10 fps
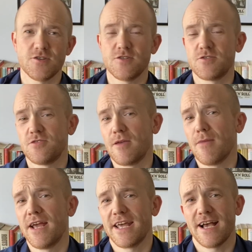so they
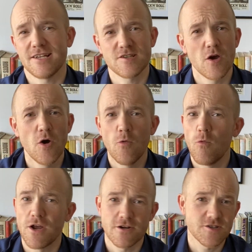might ask,
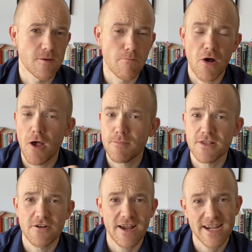what are some
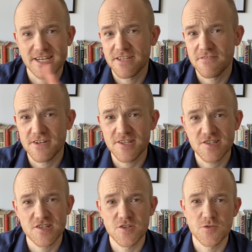popular activities
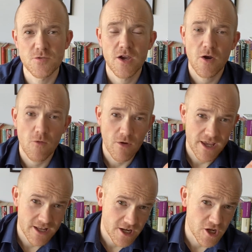to do
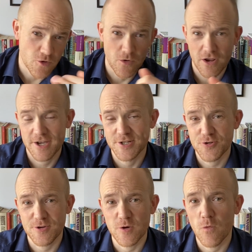in your
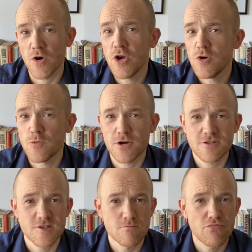country? Or what are
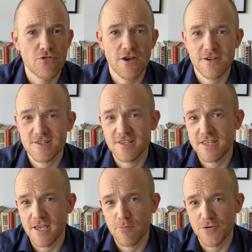some products that
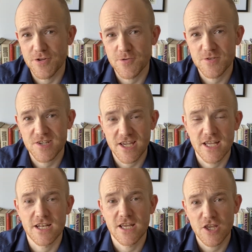they produce
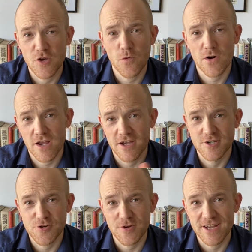in your
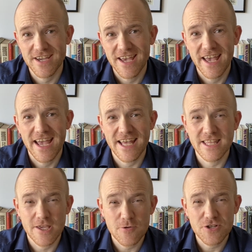country? And they
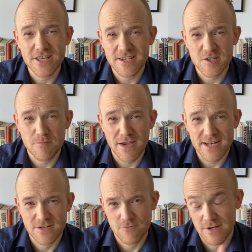usually
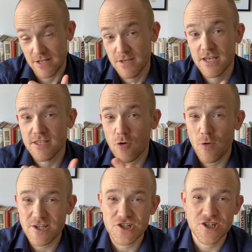expect, well, the
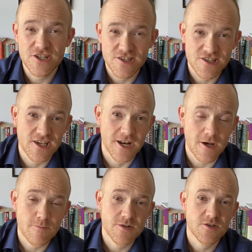question is set
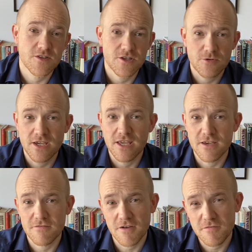up so that you can
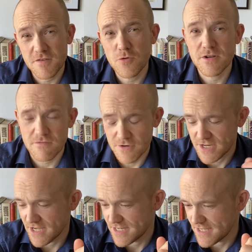give a few different
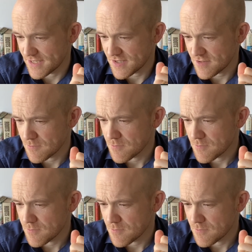ideas.